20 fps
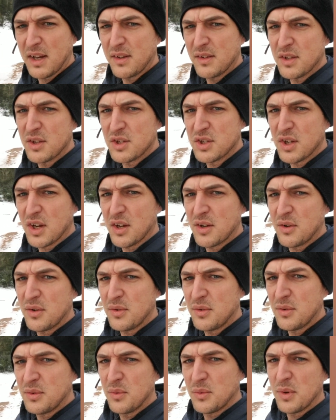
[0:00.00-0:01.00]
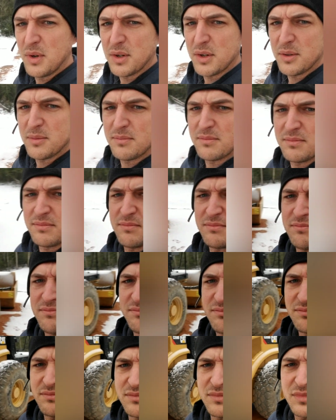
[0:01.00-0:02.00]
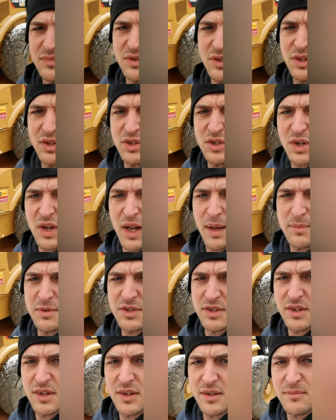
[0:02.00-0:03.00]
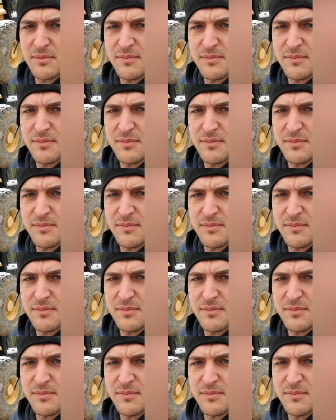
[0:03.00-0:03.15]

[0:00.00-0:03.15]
to the channel. Welcome to the job site.